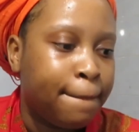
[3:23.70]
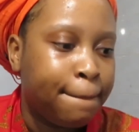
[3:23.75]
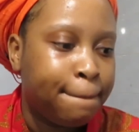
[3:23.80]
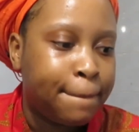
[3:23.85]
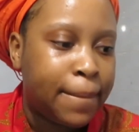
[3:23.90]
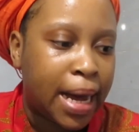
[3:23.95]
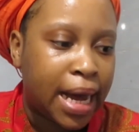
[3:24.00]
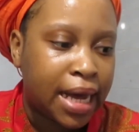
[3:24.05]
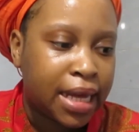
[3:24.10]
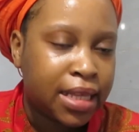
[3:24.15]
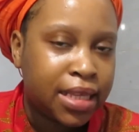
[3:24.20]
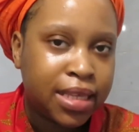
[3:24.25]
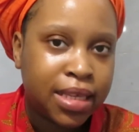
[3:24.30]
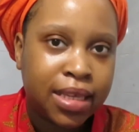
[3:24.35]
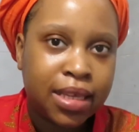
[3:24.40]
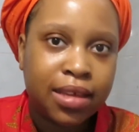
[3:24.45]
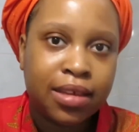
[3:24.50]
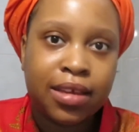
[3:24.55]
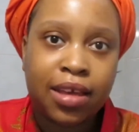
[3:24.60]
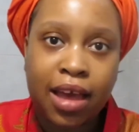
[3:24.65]
But
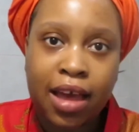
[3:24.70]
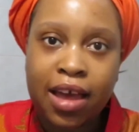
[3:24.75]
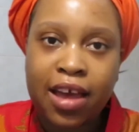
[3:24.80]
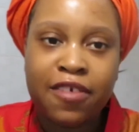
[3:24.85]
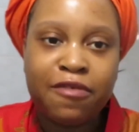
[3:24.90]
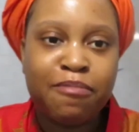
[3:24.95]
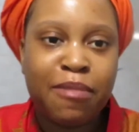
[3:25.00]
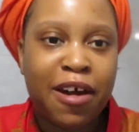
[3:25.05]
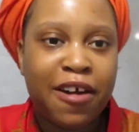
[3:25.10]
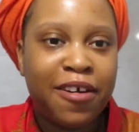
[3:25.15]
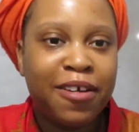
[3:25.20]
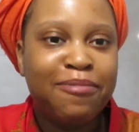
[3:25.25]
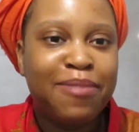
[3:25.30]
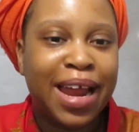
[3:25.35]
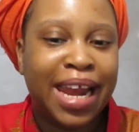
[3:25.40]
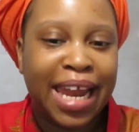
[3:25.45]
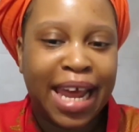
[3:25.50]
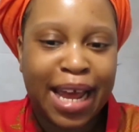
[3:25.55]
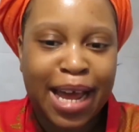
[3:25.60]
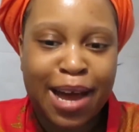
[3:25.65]
yeah, I have my
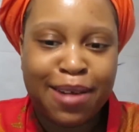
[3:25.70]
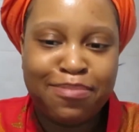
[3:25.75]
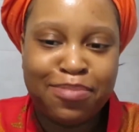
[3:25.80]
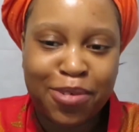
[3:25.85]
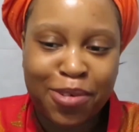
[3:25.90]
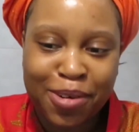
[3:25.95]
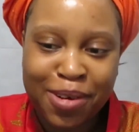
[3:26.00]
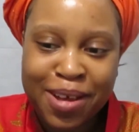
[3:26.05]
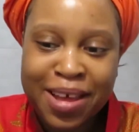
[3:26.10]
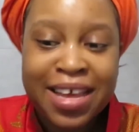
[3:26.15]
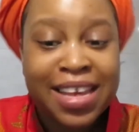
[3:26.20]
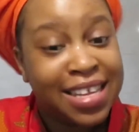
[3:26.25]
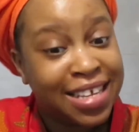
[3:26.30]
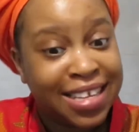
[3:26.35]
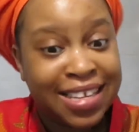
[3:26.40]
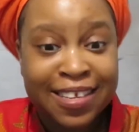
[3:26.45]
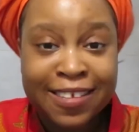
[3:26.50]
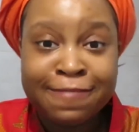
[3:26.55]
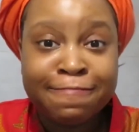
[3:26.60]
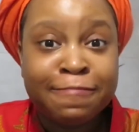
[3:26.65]
leg up.
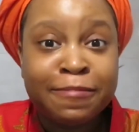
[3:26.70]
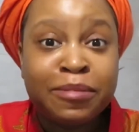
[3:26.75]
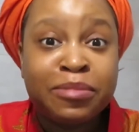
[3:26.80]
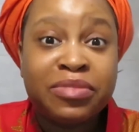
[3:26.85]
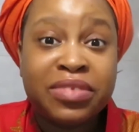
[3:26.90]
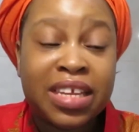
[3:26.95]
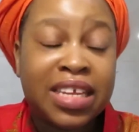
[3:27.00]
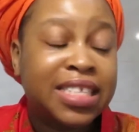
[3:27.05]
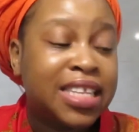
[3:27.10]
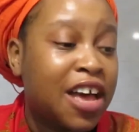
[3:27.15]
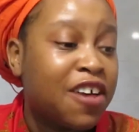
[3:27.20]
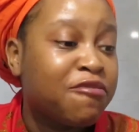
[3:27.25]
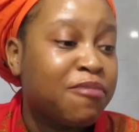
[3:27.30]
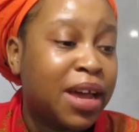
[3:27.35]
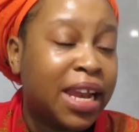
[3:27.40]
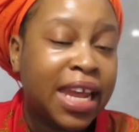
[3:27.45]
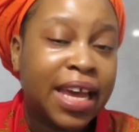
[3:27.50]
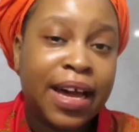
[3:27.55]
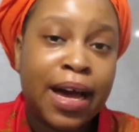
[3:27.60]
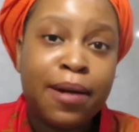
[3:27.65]
I still have my
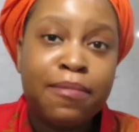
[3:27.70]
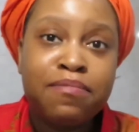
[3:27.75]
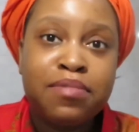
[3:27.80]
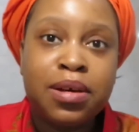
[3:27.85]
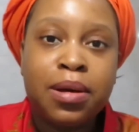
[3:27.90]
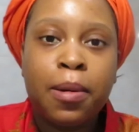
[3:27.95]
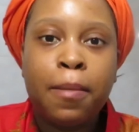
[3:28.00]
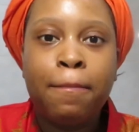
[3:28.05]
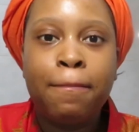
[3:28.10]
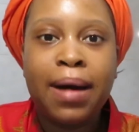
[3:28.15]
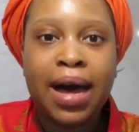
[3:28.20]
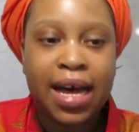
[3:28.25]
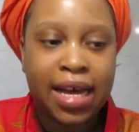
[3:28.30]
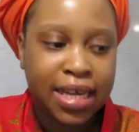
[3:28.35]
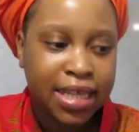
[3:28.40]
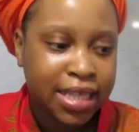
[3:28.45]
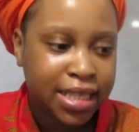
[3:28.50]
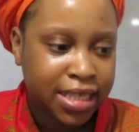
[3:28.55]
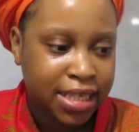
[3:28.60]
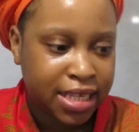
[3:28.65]
leg up,
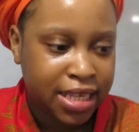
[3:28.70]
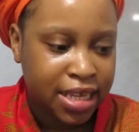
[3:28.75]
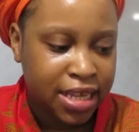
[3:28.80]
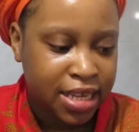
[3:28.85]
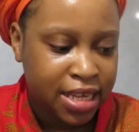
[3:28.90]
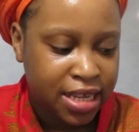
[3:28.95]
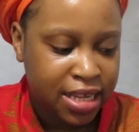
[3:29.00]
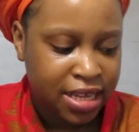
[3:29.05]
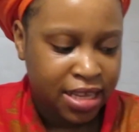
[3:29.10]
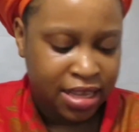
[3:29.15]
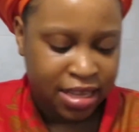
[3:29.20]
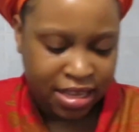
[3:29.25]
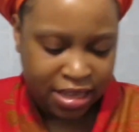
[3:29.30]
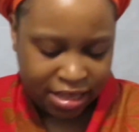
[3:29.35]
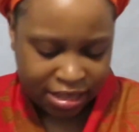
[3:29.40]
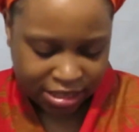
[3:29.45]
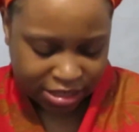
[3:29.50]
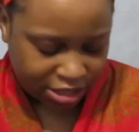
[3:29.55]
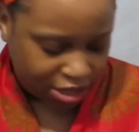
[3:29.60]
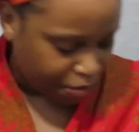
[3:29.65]
but
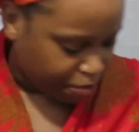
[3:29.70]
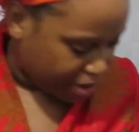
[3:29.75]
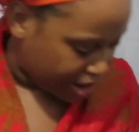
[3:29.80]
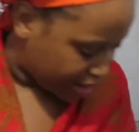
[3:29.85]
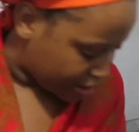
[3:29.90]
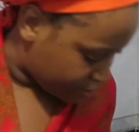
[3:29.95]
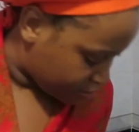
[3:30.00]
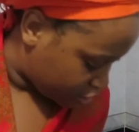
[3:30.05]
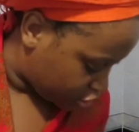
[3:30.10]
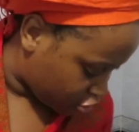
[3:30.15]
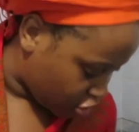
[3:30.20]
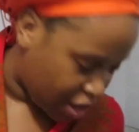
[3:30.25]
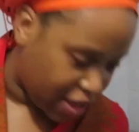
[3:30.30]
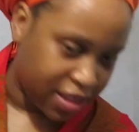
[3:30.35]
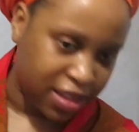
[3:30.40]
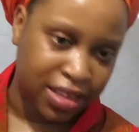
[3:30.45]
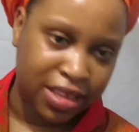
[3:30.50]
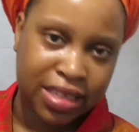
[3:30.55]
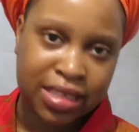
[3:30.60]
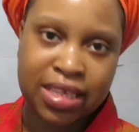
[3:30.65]
it's not bad. Let me
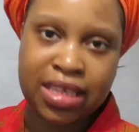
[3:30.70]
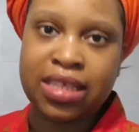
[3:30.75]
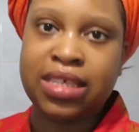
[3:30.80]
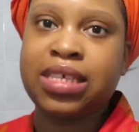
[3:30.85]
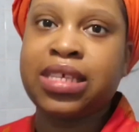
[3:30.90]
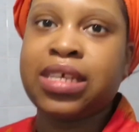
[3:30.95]
try sit.